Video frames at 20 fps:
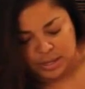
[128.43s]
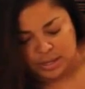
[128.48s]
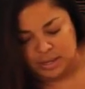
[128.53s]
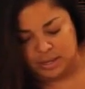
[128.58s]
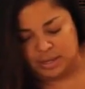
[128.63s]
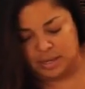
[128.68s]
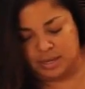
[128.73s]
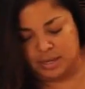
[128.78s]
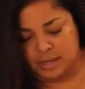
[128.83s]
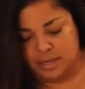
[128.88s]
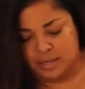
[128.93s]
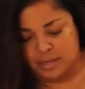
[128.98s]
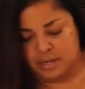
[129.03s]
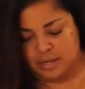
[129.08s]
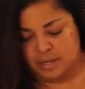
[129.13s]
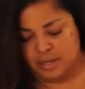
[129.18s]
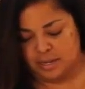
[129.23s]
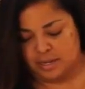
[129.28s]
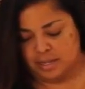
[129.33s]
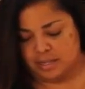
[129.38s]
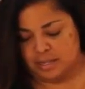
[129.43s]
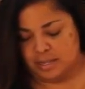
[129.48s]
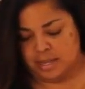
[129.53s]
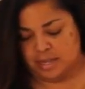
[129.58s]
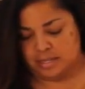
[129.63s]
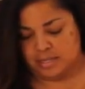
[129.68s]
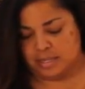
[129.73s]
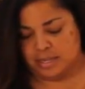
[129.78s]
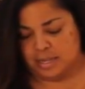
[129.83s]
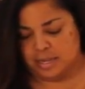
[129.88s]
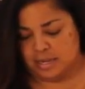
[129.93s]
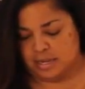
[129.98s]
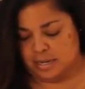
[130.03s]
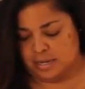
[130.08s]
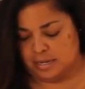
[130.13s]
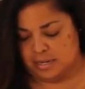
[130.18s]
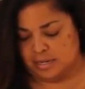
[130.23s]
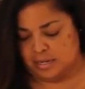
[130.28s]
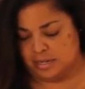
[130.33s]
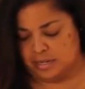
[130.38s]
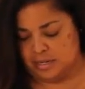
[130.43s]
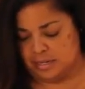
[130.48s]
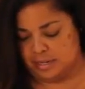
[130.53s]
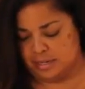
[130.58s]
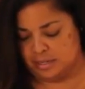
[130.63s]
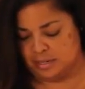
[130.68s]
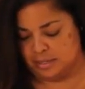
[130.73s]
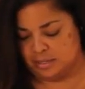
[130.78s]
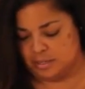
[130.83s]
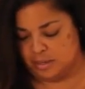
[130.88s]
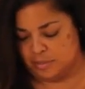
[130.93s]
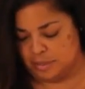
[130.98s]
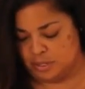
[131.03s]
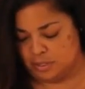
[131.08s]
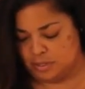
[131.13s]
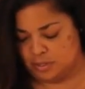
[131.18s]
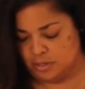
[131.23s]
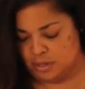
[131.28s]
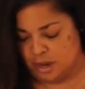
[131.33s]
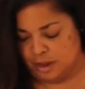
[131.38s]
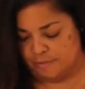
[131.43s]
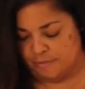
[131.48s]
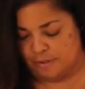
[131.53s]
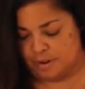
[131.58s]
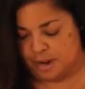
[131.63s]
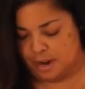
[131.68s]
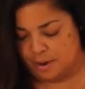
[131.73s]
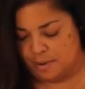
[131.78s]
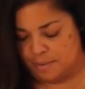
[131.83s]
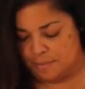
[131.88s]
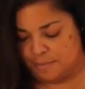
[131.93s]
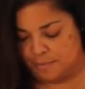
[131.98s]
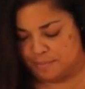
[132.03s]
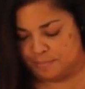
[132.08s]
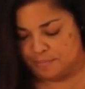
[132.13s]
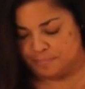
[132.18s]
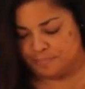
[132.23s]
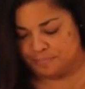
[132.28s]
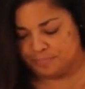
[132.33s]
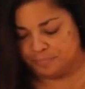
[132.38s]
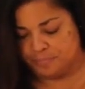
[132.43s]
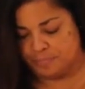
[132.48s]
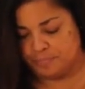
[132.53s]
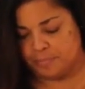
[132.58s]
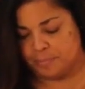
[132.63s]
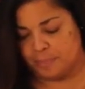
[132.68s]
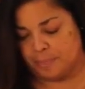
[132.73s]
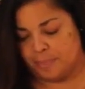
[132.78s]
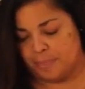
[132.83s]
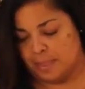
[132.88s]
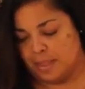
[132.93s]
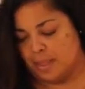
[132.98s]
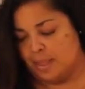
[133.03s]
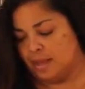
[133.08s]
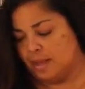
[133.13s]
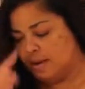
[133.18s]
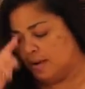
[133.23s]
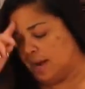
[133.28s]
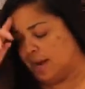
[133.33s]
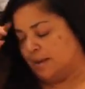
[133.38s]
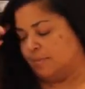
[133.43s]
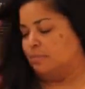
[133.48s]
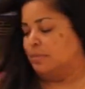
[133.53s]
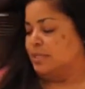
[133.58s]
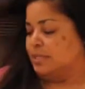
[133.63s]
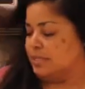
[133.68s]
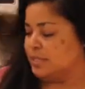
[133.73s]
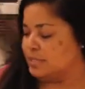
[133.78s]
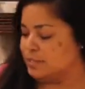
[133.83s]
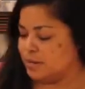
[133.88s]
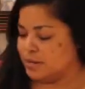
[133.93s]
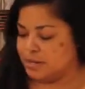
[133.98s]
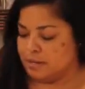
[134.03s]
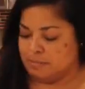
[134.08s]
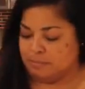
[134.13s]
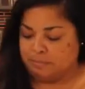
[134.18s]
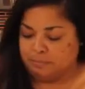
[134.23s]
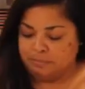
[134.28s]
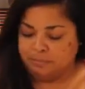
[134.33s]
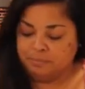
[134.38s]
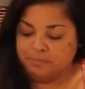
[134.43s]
and that's it. So I'm going to turn it off for now. All right, let's get started.